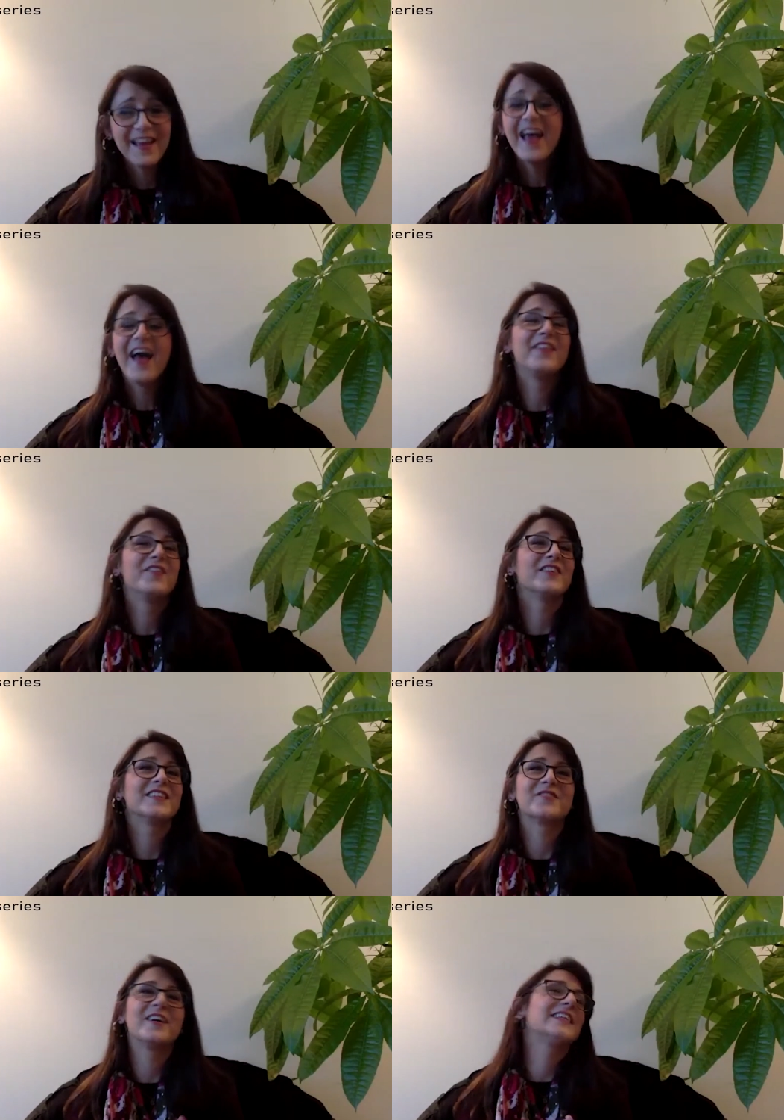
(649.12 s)
And the
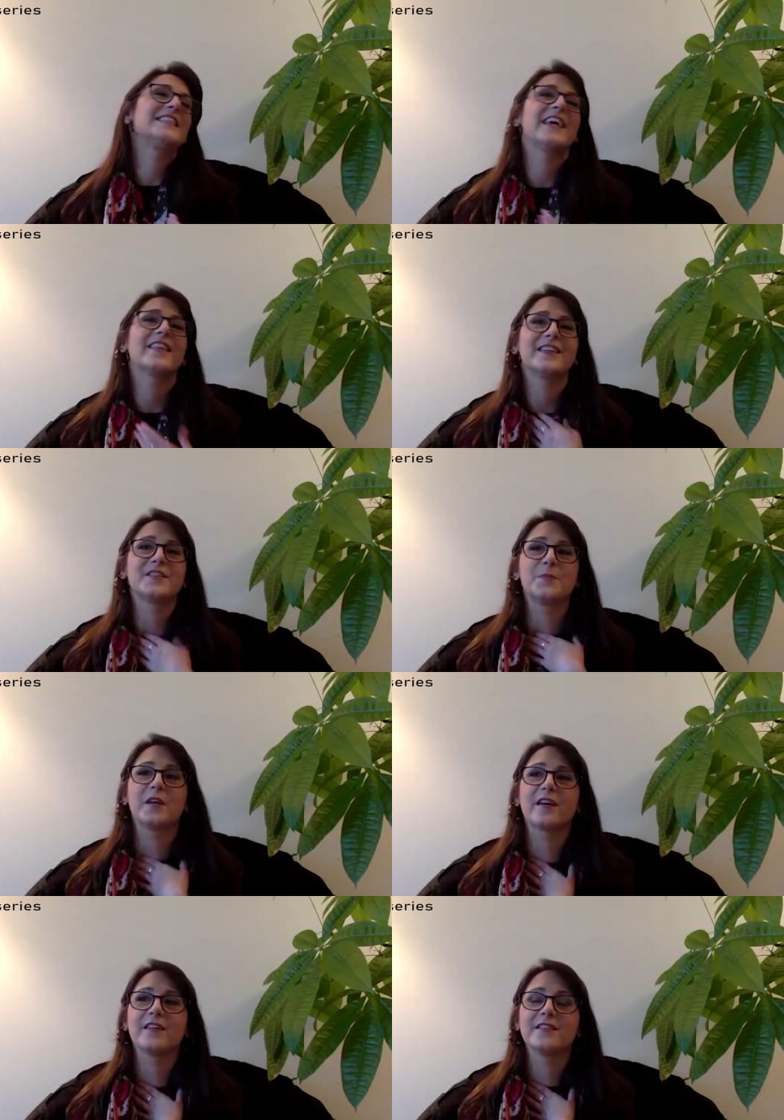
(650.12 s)
reason why I say that is
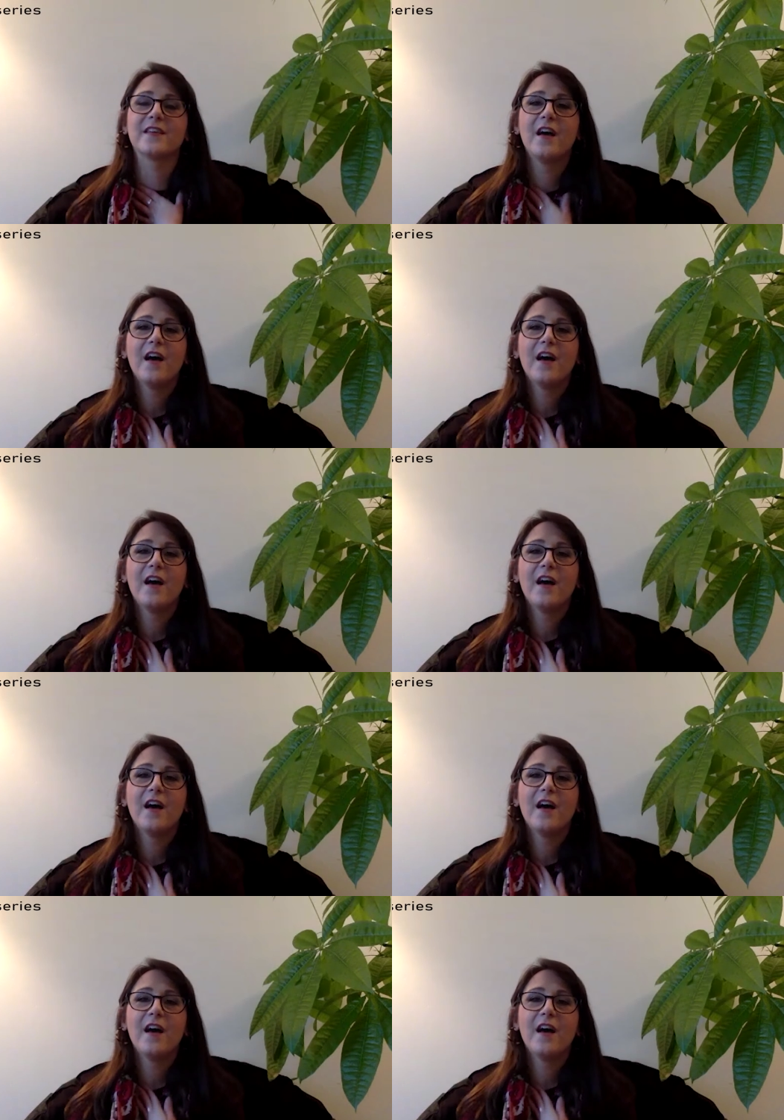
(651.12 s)
because